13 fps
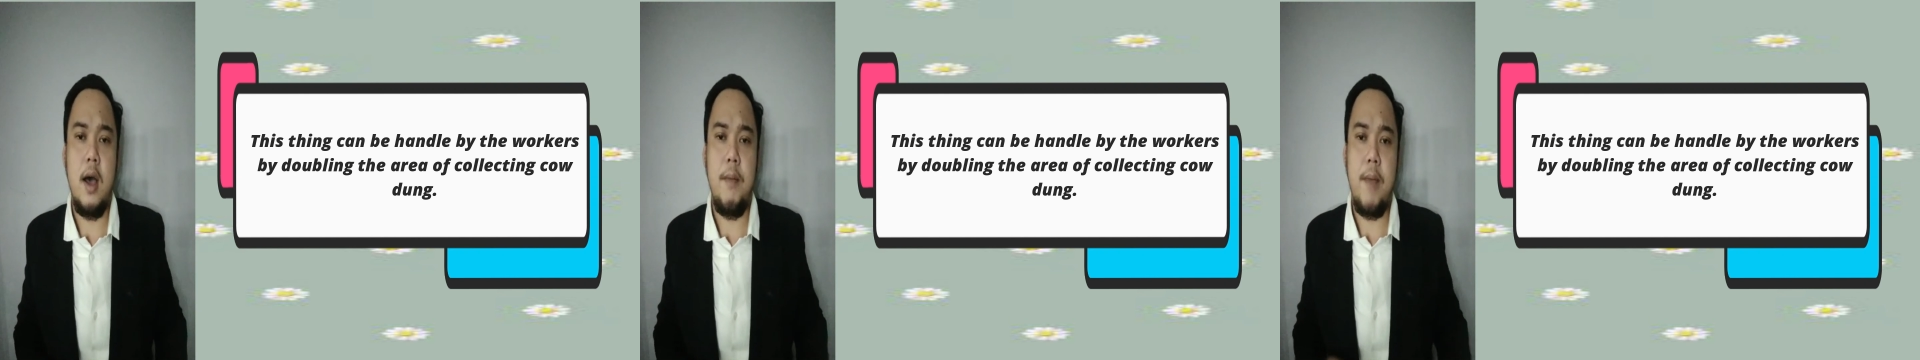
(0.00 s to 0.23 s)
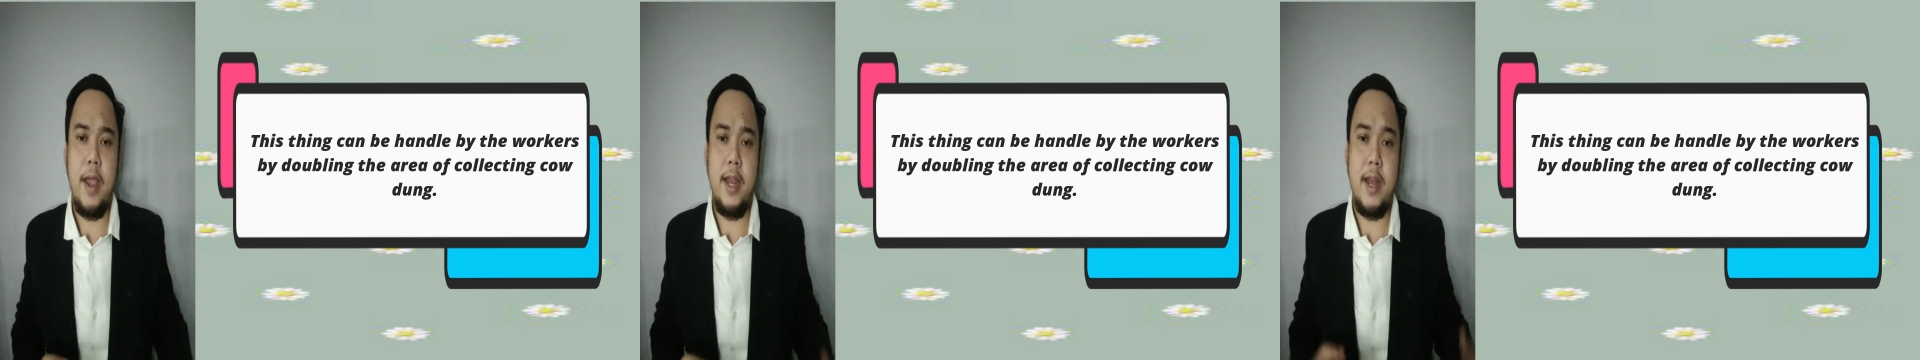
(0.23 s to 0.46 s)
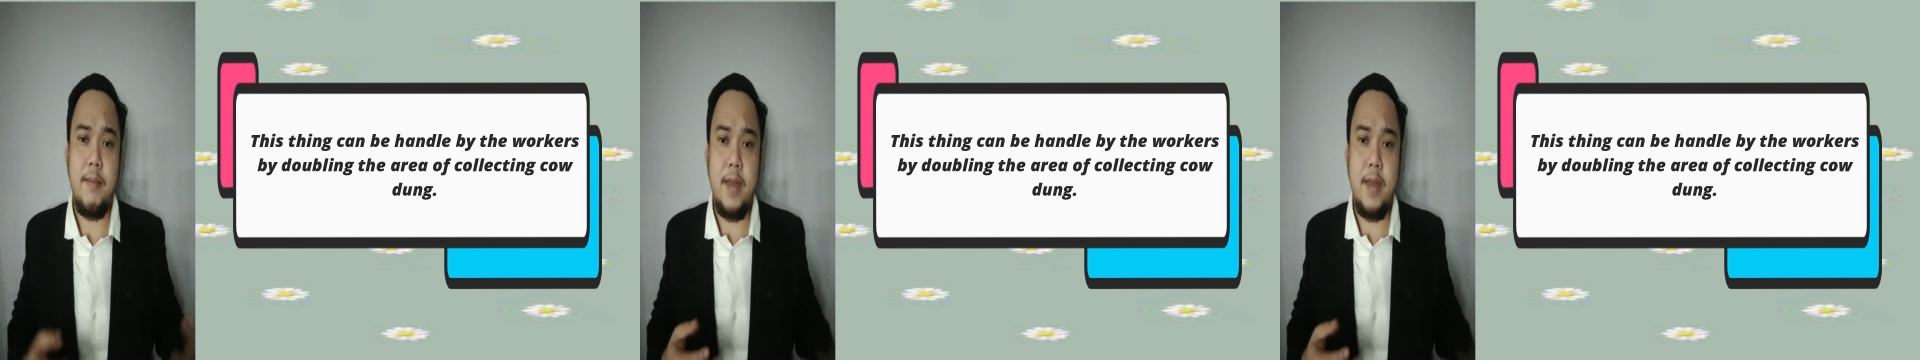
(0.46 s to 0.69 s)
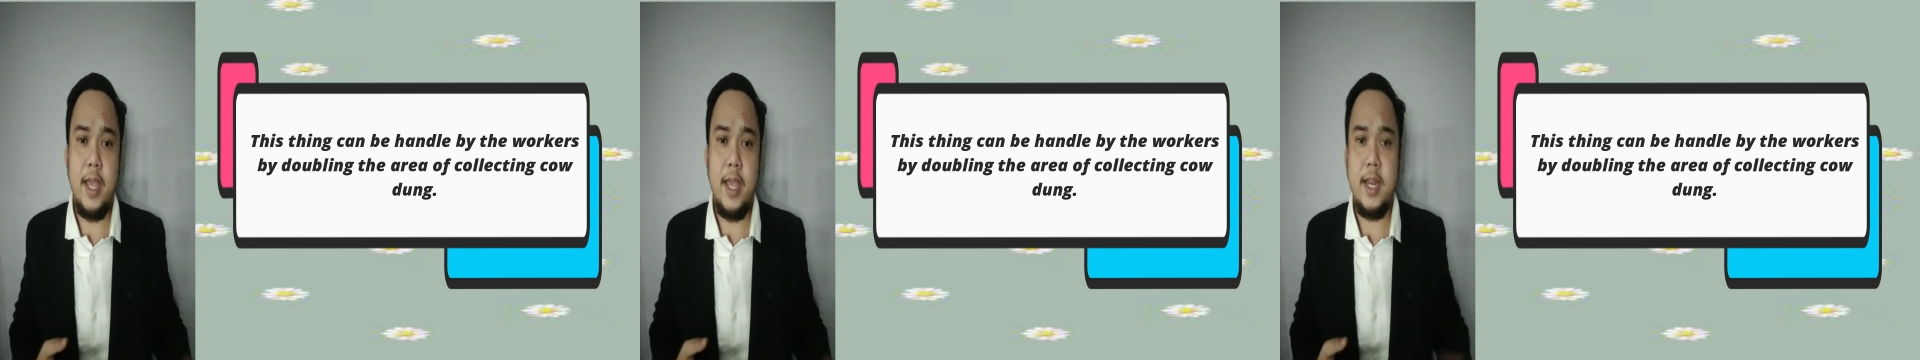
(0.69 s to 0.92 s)
by
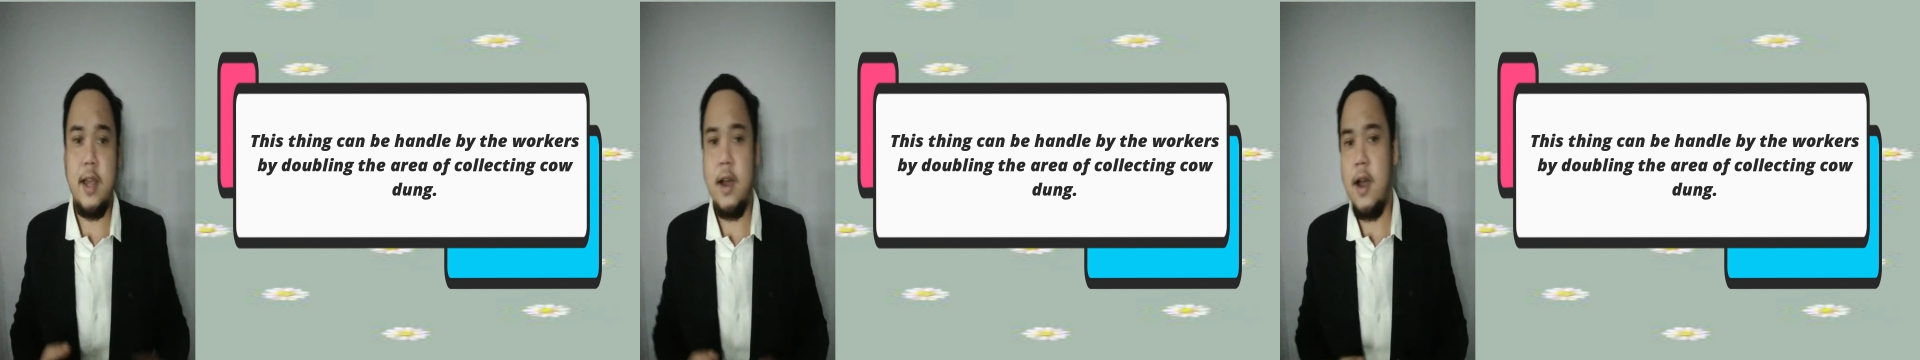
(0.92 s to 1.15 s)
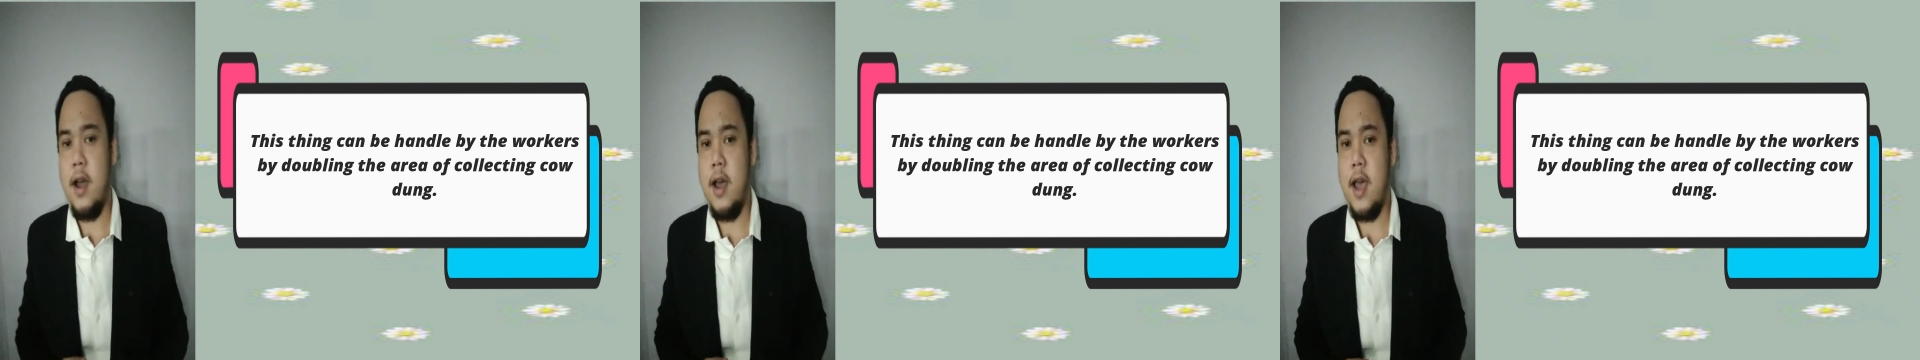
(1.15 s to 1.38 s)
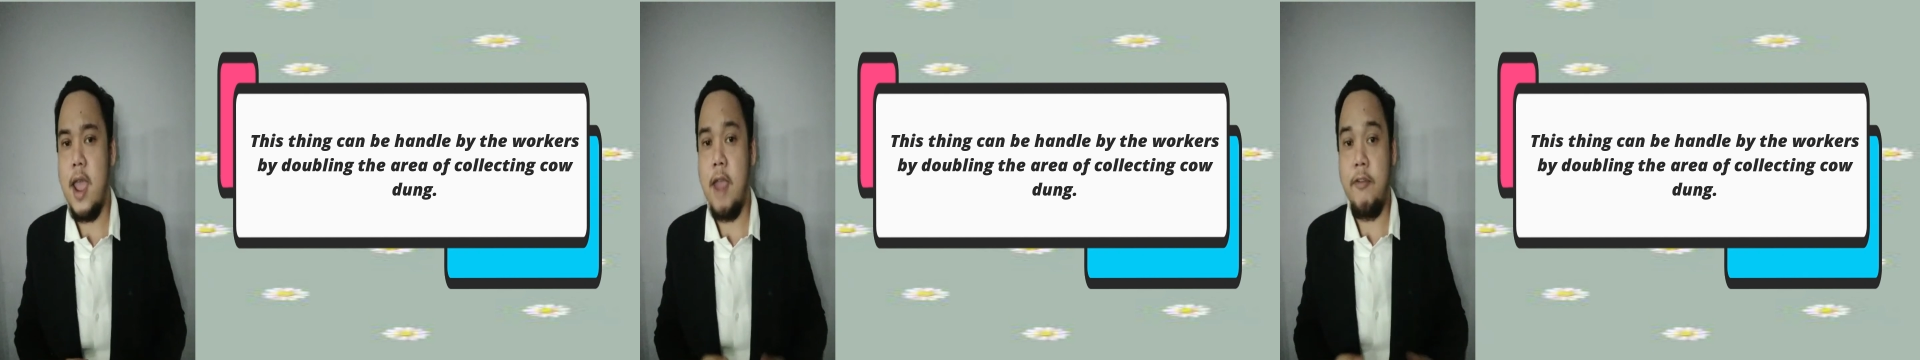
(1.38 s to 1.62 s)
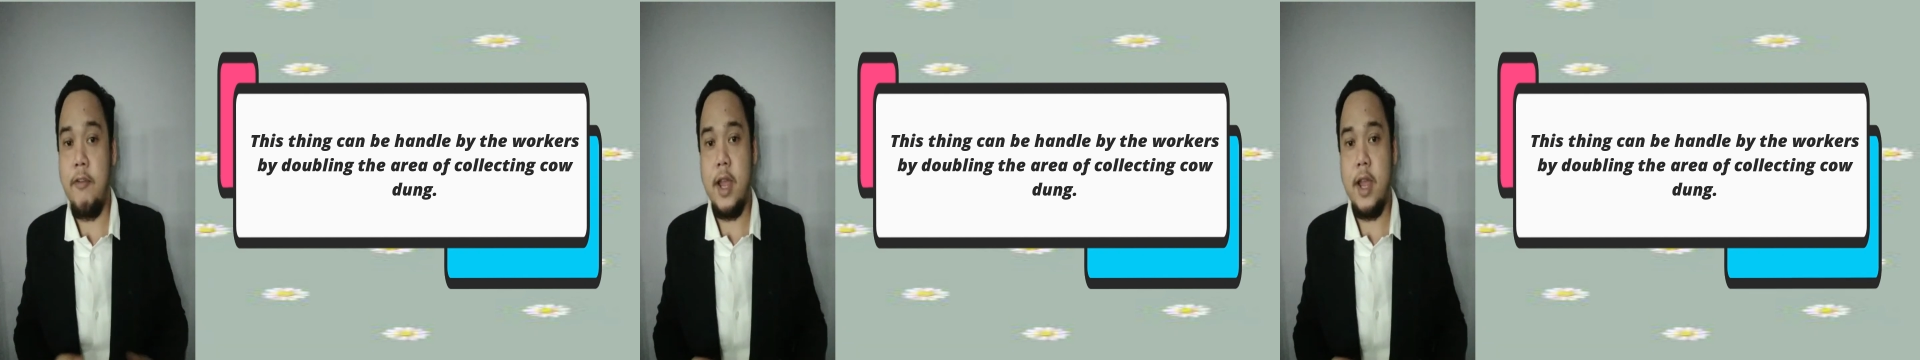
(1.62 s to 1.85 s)
doubling the
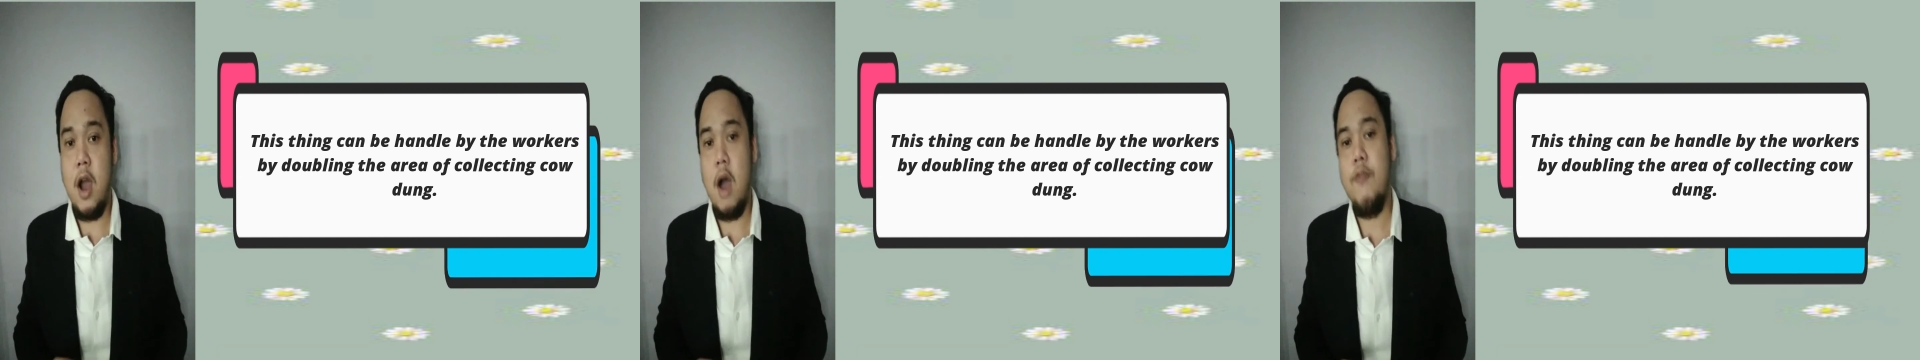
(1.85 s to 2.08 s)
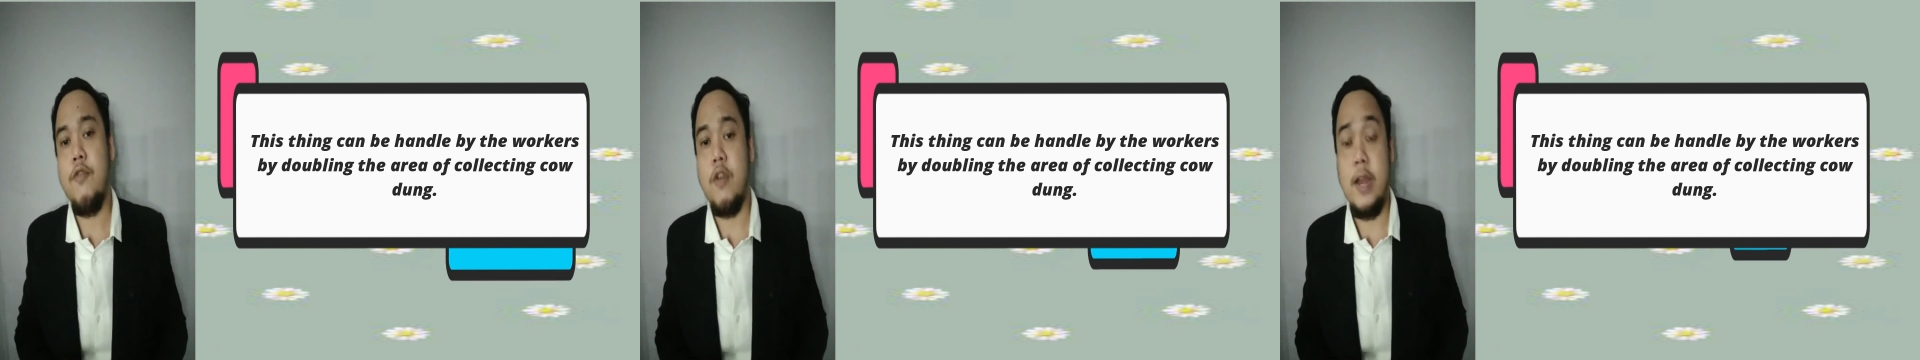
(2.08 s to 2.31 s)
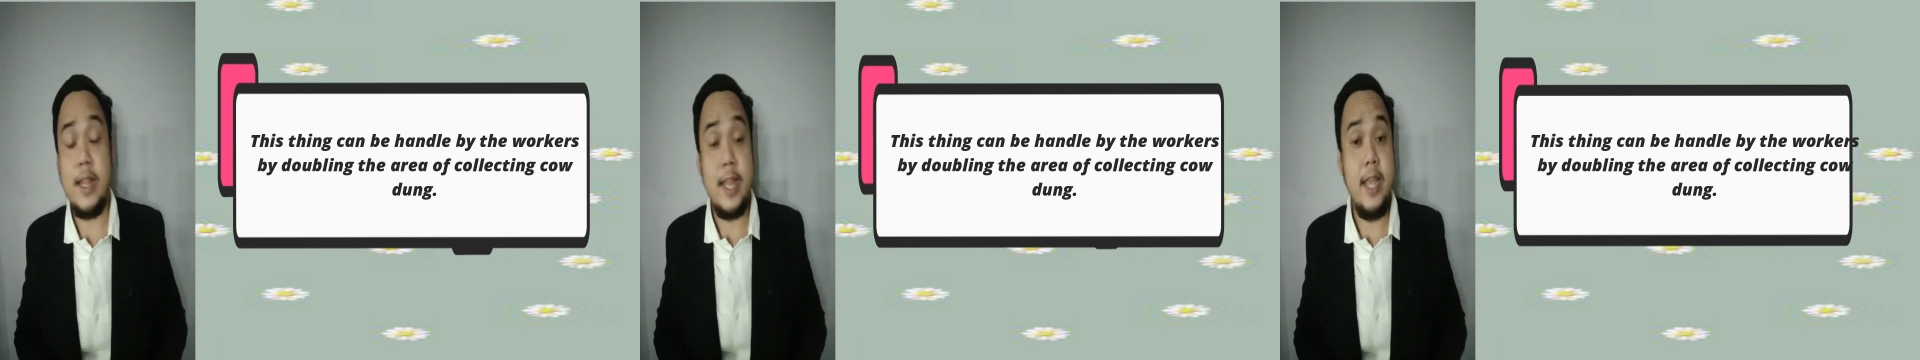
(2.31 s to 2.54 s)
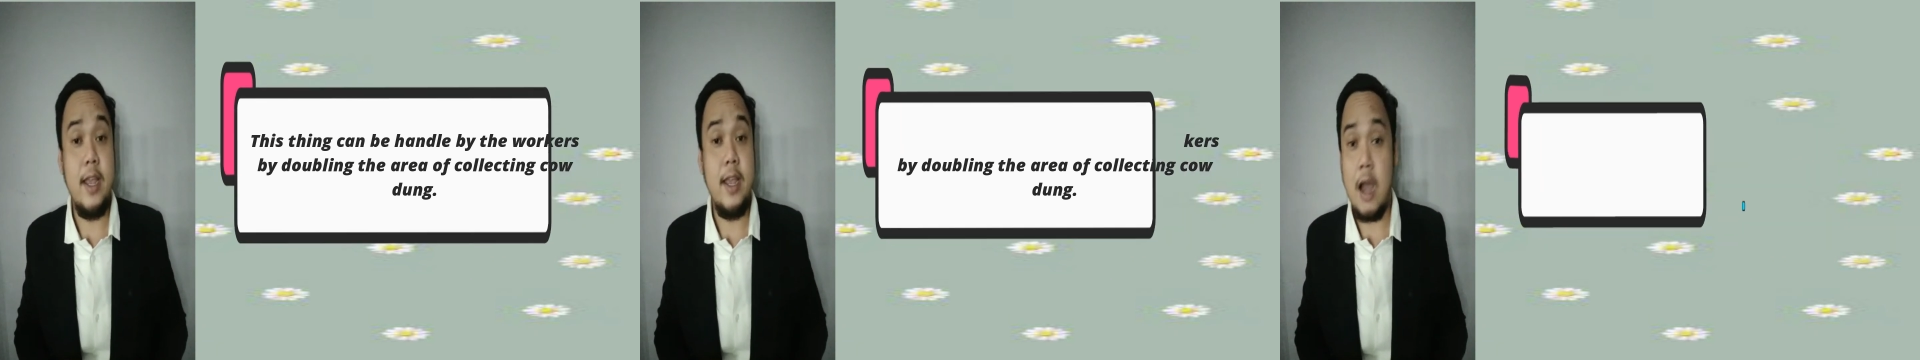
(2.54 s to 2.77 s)
area of
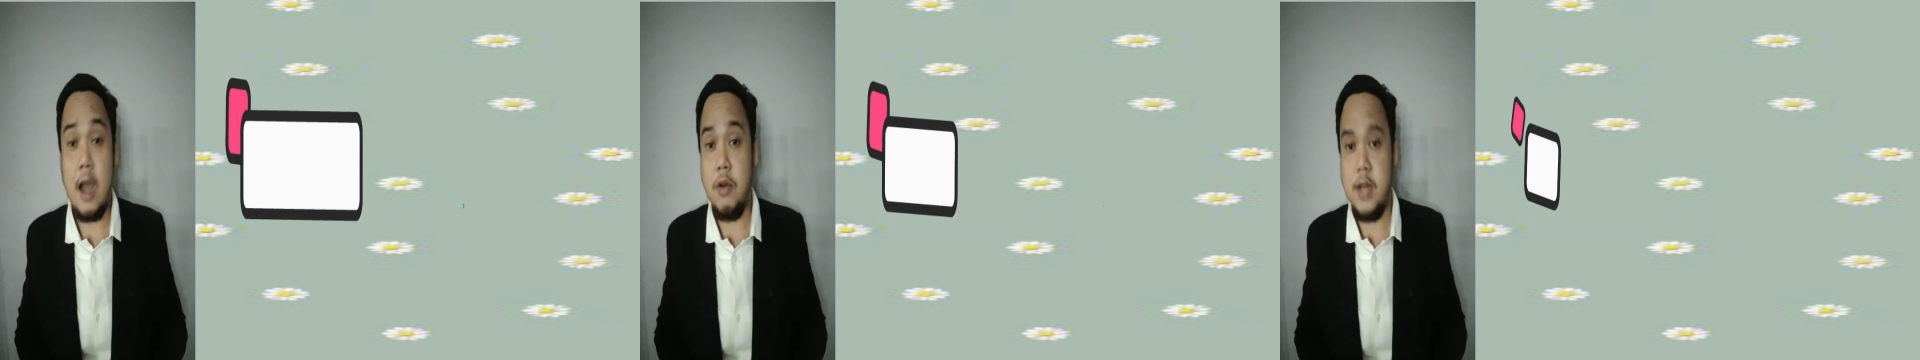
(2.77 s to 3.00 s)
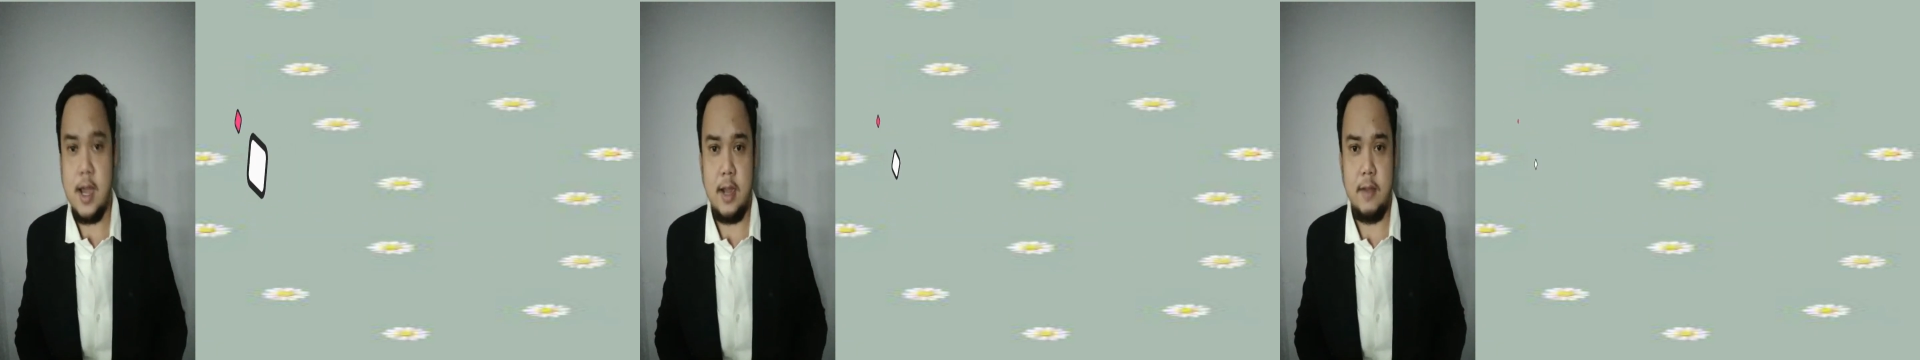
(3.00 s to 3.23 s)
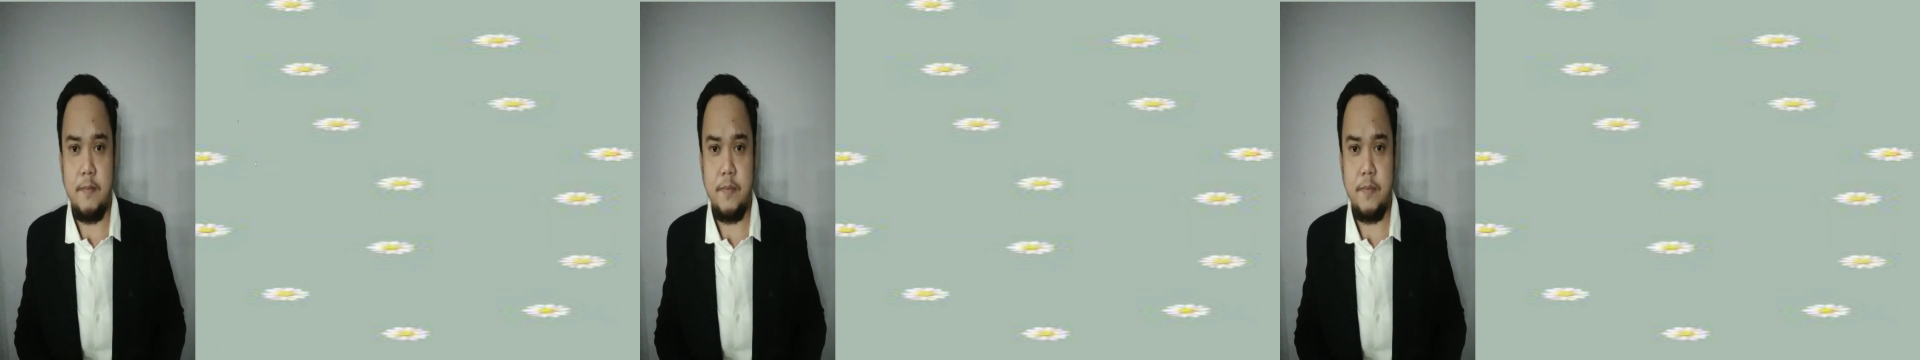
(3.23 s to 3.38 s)
collecting cow dung.